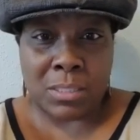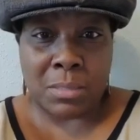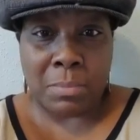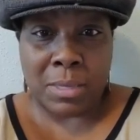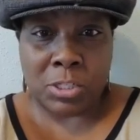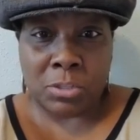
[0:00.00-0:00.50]
to
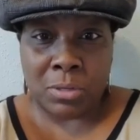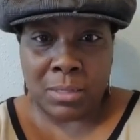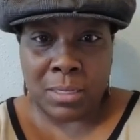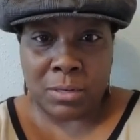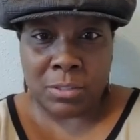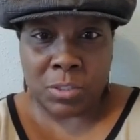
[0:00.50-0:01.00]
make sure that
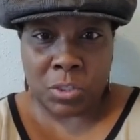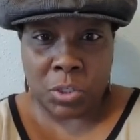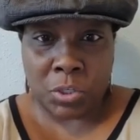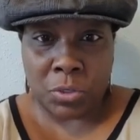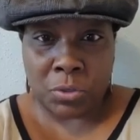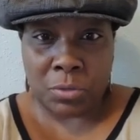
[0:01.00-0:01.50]
they're
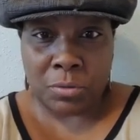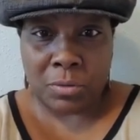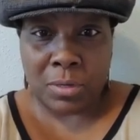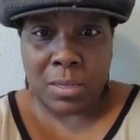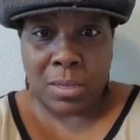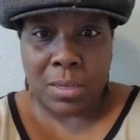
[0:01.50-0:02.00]
secure
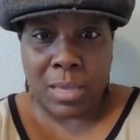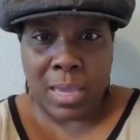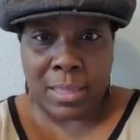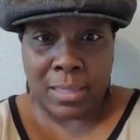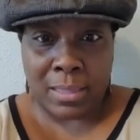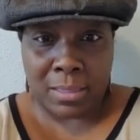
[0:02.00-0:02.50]

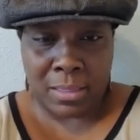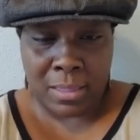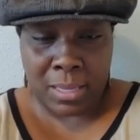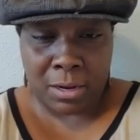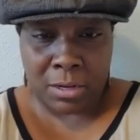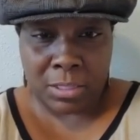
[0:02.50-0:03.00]
and that
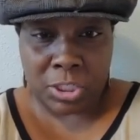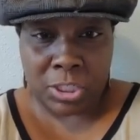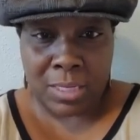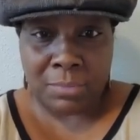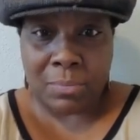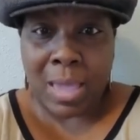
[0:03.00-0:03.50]
they're legit.